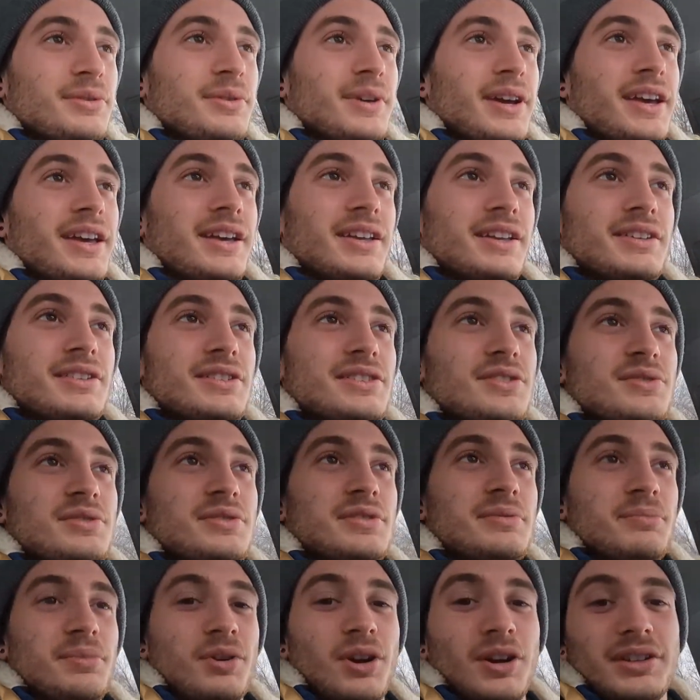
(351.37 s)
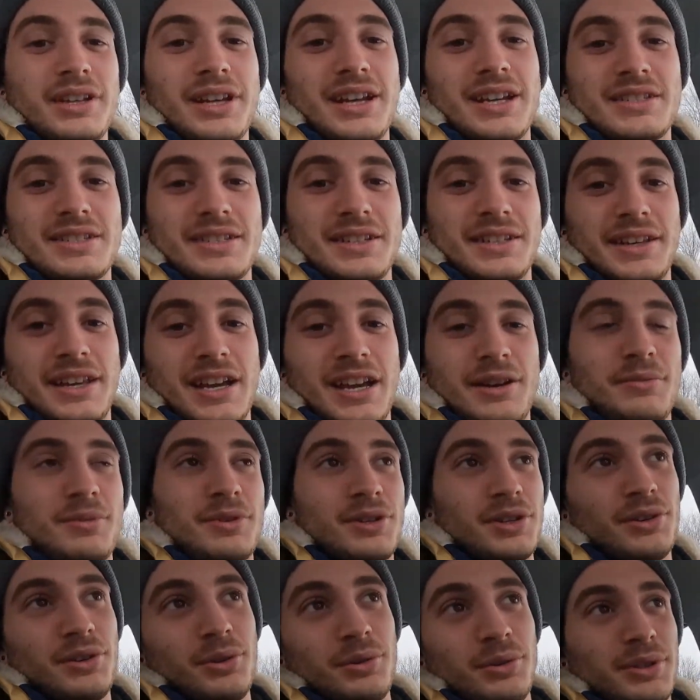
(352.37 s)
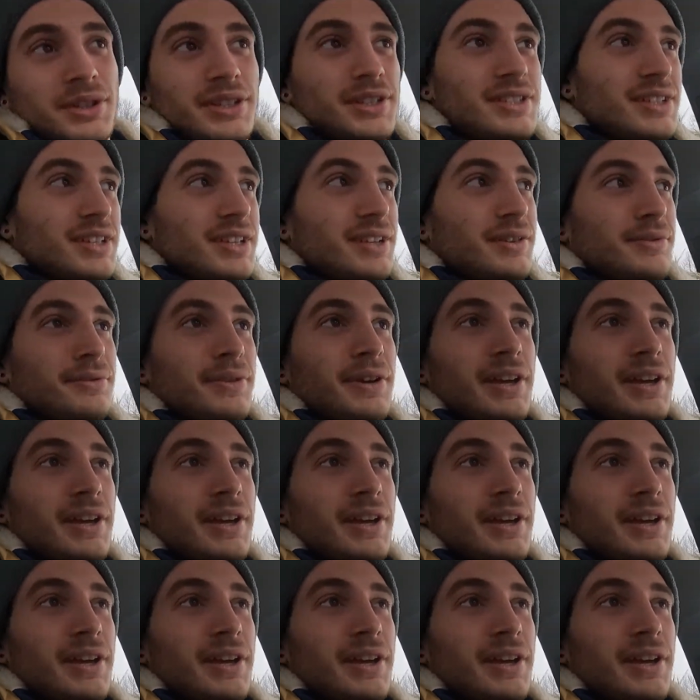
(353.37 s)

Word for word: and do some broadcasting, camera holding stuff,